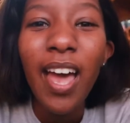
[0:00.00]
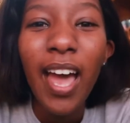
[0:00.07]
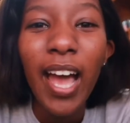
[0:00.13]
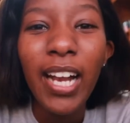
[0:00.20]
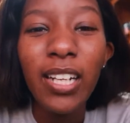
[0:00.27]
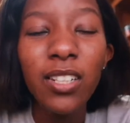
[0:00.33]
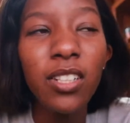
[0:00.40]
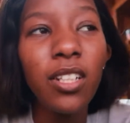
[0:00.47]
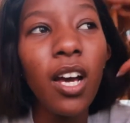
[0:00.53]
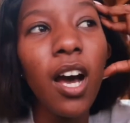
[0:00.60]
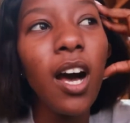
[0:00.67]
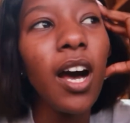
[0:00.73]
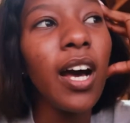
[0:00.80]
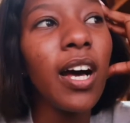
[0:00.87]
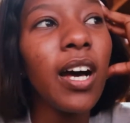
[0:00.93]
and
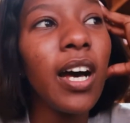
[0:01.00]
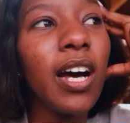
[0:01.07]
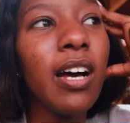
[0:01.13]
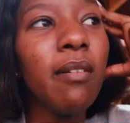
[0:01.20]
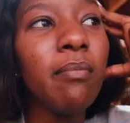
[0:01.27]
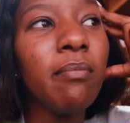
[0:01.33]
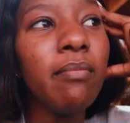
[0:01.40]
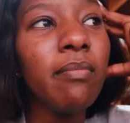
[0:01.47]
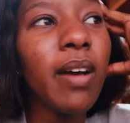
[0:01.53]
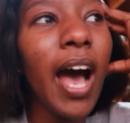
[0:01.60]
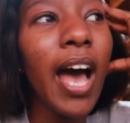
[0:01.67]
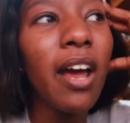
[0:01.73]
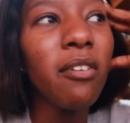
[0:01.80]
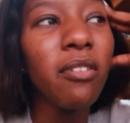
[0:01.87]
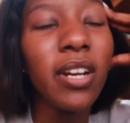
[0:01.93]
yeah um,
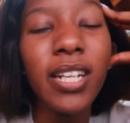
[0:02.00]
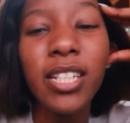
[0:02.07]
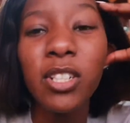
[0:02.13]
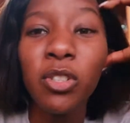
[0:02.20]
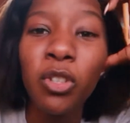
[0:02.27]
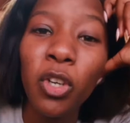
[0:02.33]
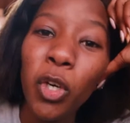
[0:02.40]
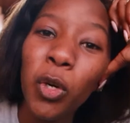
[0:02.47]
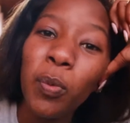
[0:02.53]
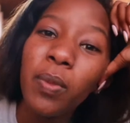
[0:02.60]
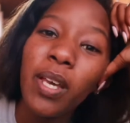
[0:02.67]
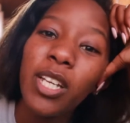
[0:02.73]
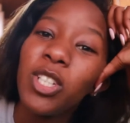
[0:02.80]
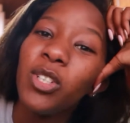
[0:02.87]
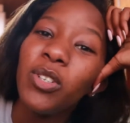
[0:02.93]
i really do hope
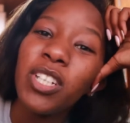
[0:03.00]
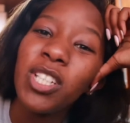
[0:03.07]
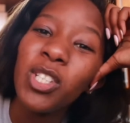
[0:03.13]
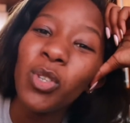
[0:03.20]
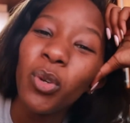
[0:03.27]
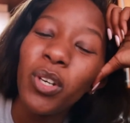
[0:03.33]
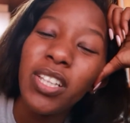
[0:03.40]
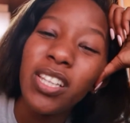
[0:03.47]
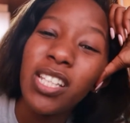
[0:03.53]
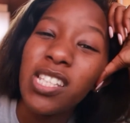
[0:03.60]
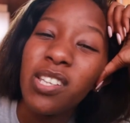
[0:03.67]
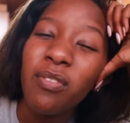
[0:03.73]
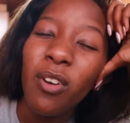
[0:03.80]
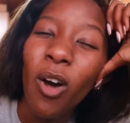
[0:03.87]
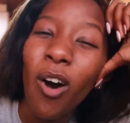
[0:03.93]
that you enjoyed
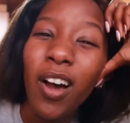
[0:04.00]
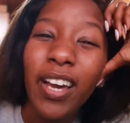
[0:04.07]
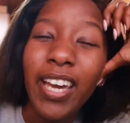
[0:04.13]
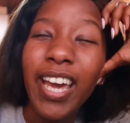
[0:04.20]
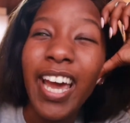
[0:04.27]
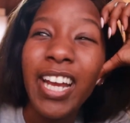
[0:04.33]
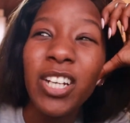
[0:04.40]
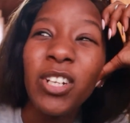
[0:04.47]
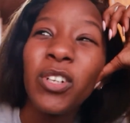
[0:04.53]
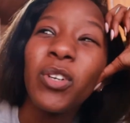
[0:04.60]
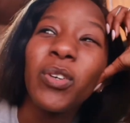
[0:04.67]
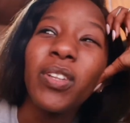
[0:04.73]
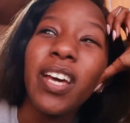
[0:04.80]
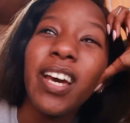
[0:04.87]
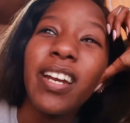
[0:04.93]
this vlog i
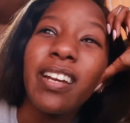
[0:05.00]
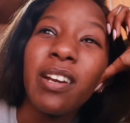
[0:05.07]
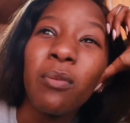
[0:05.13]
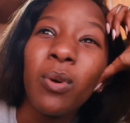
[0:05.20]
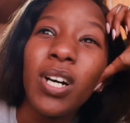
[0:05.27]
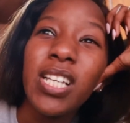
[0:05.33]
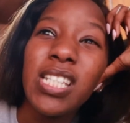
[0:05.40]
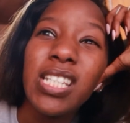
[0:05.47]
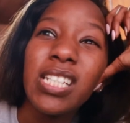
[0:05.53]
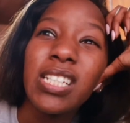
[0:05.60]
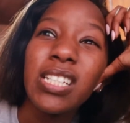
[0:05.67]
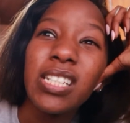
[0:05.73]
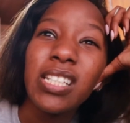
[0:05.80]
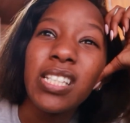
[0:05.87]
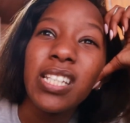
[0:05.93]
know that it
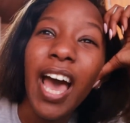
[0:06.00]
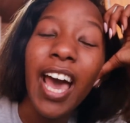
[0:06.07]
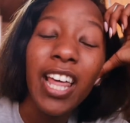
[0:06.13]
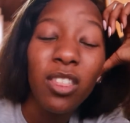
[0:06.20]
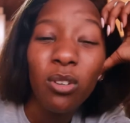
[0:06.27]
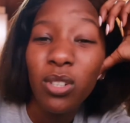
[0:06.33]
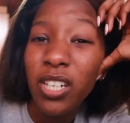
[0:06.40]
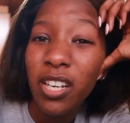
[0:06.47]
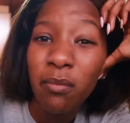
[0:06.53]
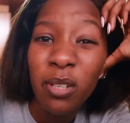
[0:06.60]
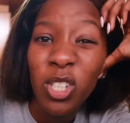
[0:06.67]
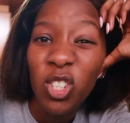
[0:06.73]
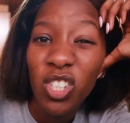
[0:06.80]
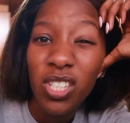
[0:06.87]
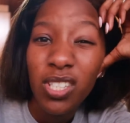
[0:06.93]
wasn't i thought let
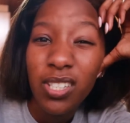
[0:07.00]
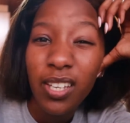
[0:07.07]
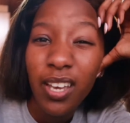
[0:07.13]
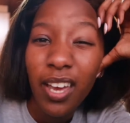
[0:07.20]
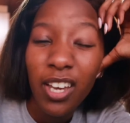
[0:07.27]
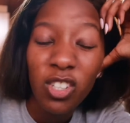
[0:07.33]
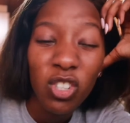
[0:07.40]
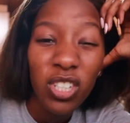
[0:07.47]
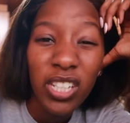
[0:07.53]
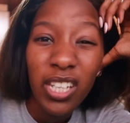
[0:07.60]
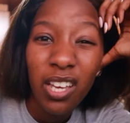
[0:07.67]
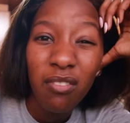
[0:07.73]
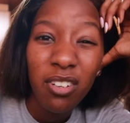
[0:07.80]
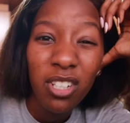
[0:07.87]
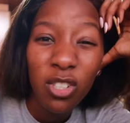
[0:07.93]
me just actually
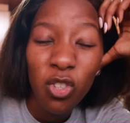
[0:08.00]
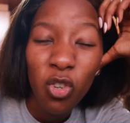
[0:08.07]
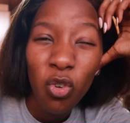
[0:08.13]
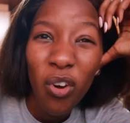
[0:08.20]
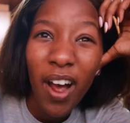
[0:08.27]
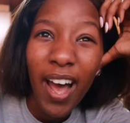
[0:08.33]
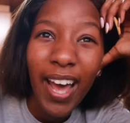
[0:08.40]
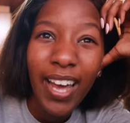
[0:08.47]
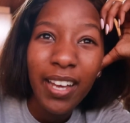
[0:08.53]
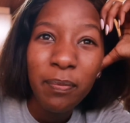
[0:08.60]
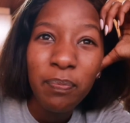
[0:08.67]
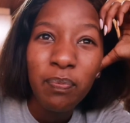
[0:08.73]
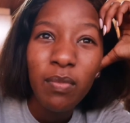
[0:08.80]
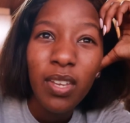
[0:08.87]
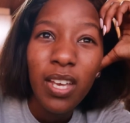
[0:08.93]
give it a try
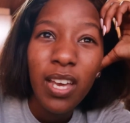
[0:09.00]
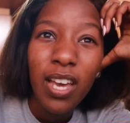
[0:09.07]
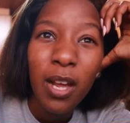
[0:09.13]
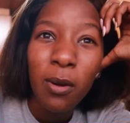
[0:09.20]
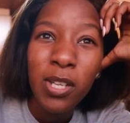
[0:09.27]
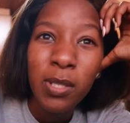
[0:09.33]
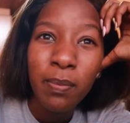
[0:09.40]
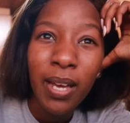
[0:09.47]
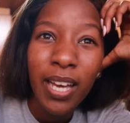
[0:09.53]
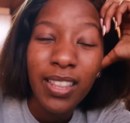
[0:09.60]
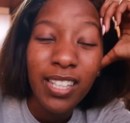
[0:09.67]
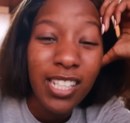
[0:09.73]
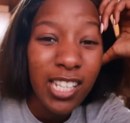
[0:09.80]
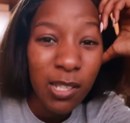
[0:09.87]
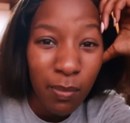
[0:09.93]
it was my
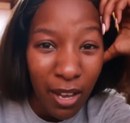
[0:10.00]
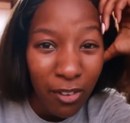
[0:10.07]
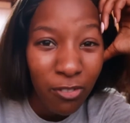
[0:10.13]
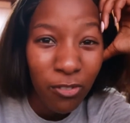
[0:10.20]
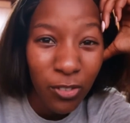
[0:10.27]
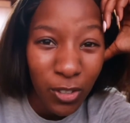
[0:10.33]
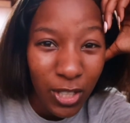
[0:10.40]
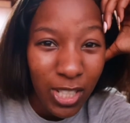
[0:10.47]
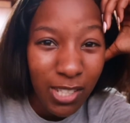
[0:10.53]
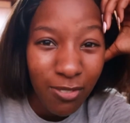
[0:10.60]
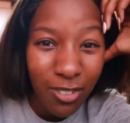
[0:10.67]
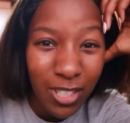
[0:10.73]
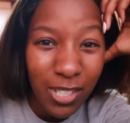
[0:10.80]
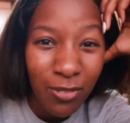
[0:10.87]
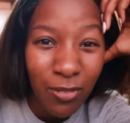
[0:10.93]
this is my first
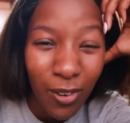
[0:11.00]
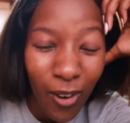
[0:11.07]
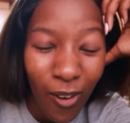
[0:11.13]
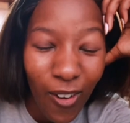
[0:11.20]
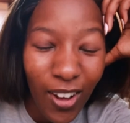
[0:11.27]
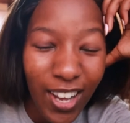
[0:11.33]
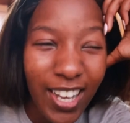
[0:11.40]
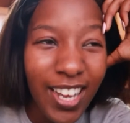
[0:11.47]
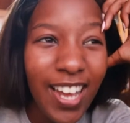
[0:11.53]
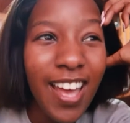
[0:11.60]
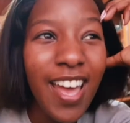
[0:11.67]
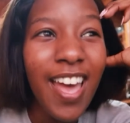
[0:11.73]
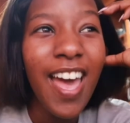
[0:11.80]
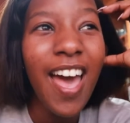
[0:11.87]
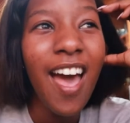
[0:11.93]
first vlog
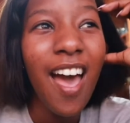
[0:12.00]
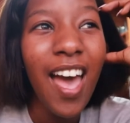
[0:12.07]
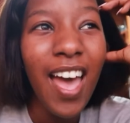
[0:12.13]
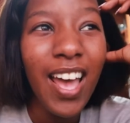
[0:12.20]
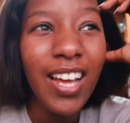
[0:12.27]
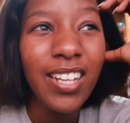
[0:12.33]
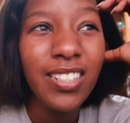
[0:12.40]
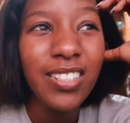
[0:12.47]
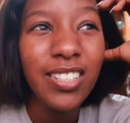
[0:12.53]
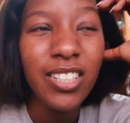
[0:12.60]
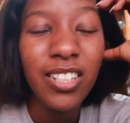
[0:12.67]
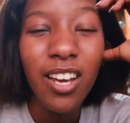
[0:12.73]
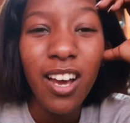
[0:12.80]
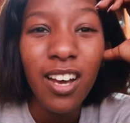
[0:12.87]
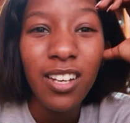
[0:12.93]
and
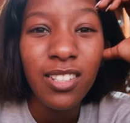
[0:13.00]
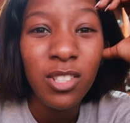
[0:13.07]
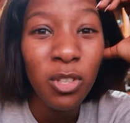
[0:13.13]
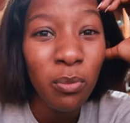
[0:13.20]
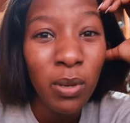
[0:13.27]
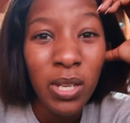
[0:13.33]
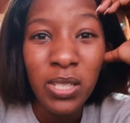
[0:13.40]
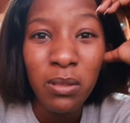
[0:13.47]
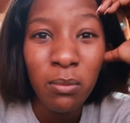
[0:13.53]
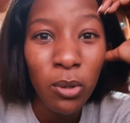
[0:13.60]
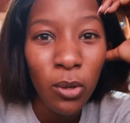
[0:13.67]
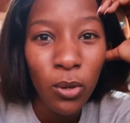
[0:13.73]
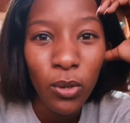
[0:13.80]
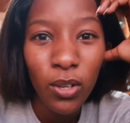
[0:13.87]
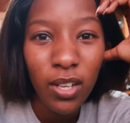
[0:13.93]
yeah to many
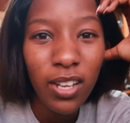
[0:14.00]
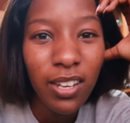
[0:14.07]
more